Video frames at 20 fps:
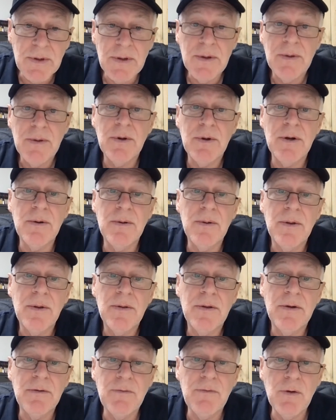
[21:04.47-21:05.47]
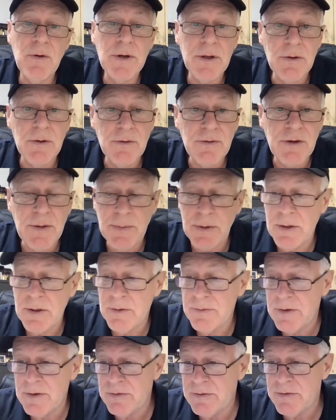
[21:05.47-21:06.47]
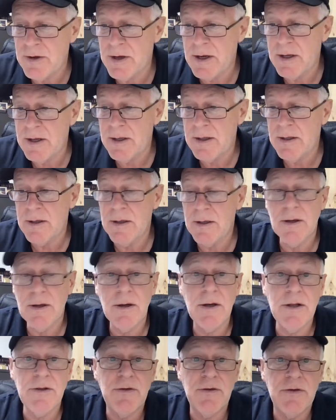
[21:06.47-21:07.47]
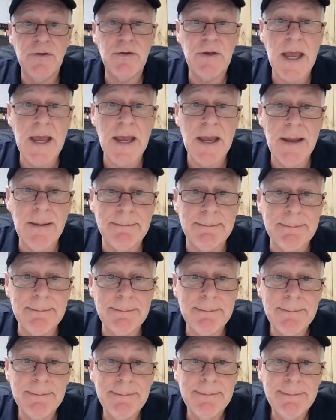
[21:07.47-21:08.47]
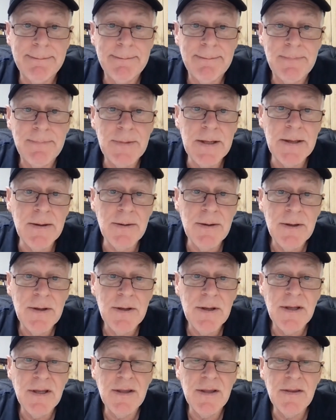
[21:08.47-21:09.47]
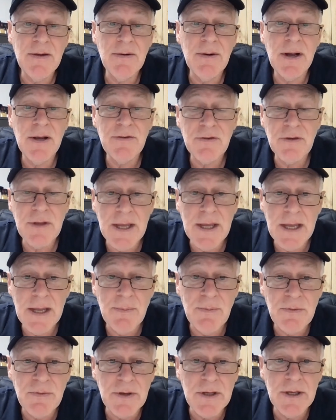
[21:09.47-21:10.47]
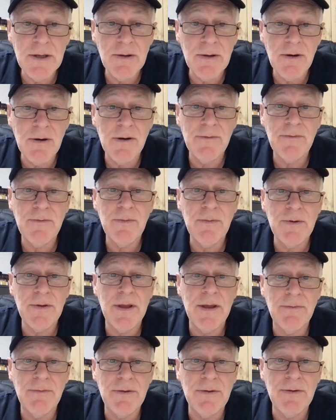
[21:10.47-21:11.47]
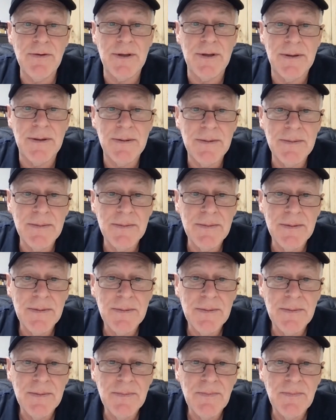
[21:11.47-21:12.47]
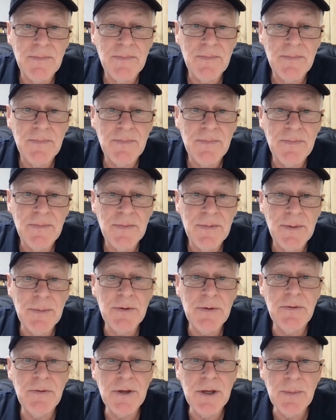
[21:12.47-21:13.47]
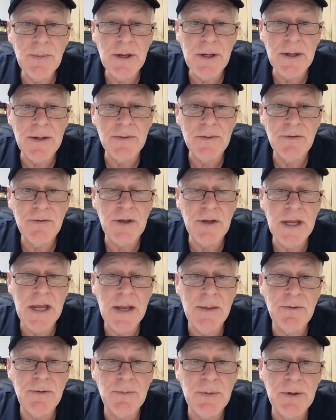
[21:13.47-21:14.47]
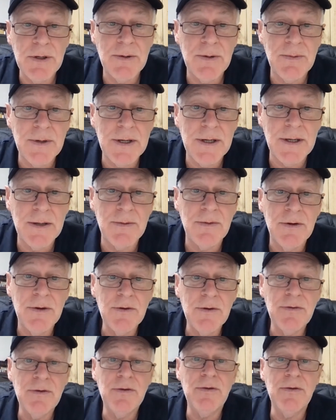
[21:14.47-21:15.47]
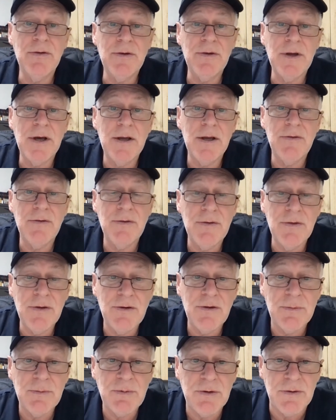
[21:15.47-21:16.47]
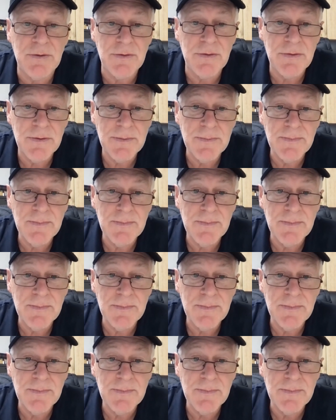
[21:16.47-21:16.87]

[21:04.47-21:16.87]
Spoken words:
Well, they're avoiding also because they say it's a scam. Now, there are scams in life with everything. I mean, think about it. Scams have been around since the days of the Egyptians.